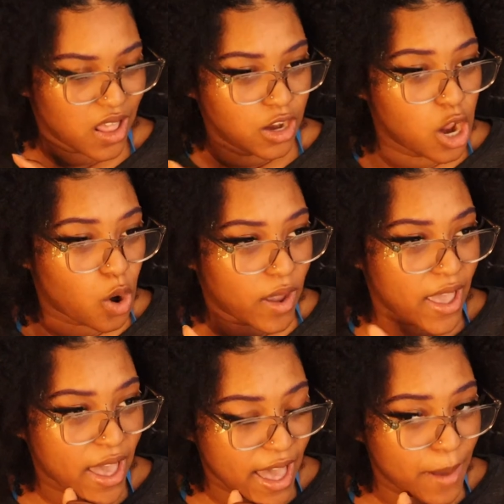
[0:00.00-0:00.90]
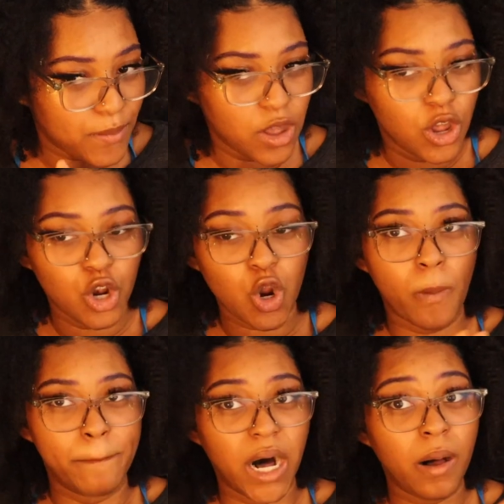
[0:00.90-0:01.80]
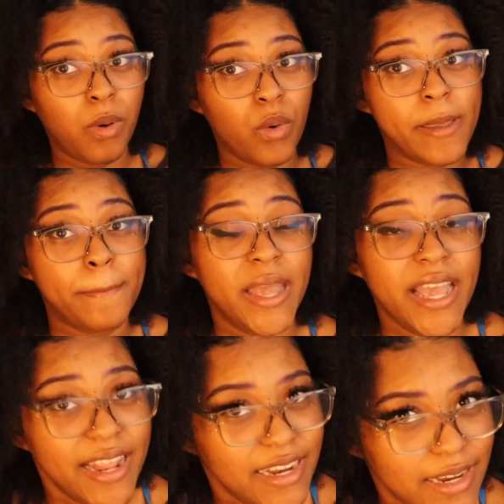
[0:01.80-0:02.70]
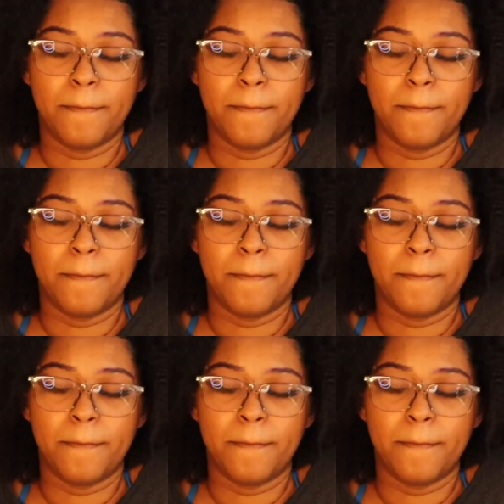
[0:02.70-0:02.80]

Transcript: No cap, no ballpoint pen.